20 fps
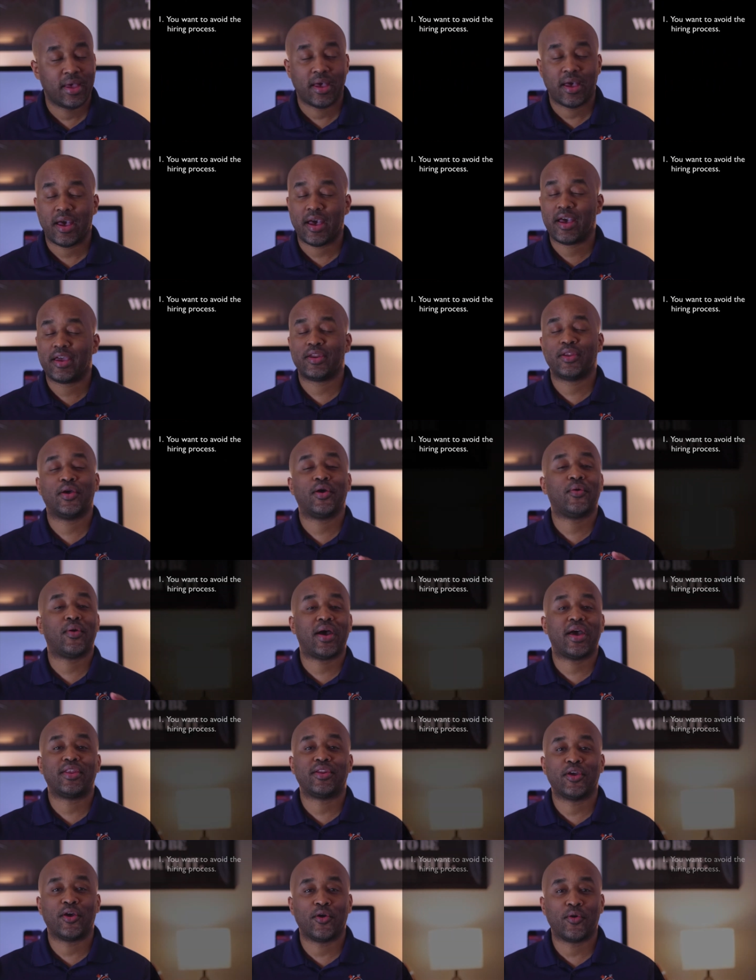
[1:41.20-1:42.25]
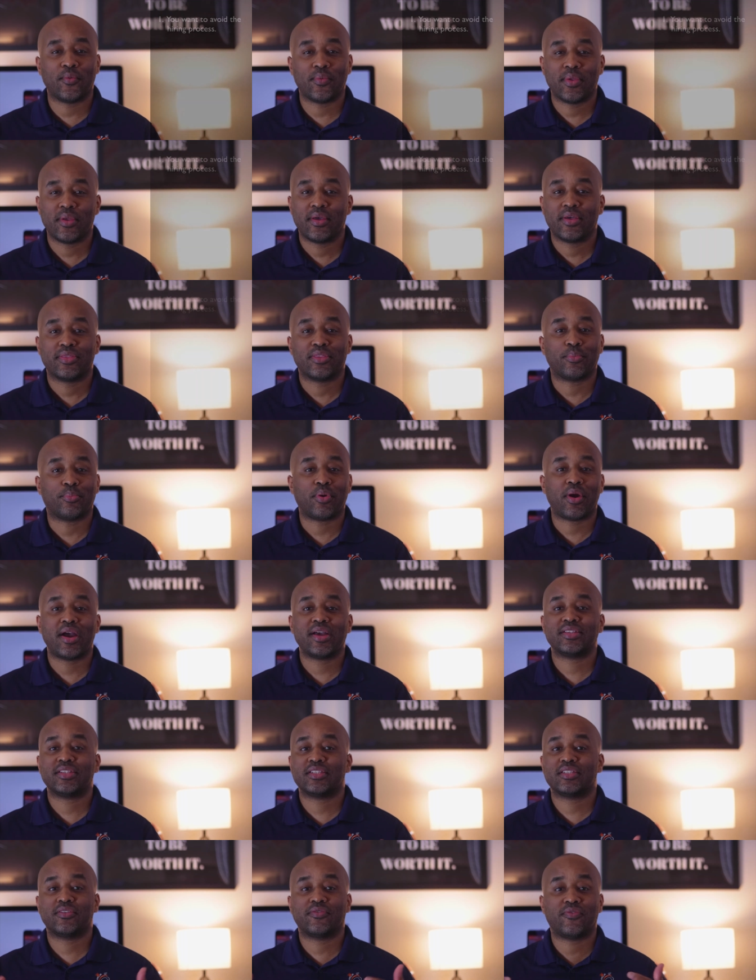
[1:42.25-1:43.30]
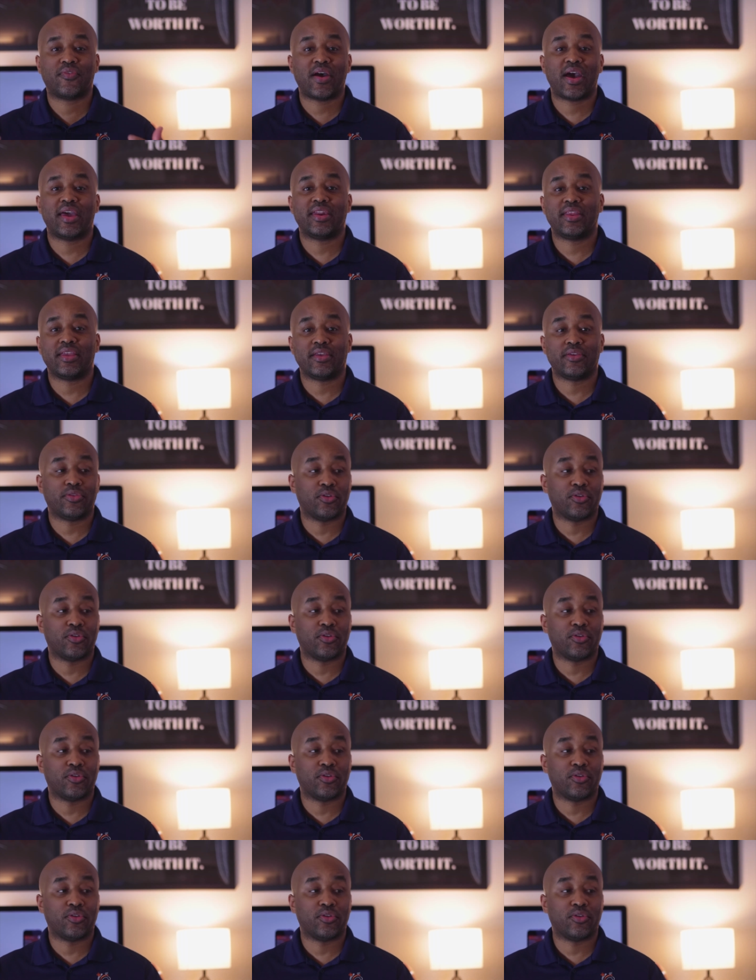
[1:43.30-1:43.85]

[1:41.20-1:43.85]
I know. The process of finding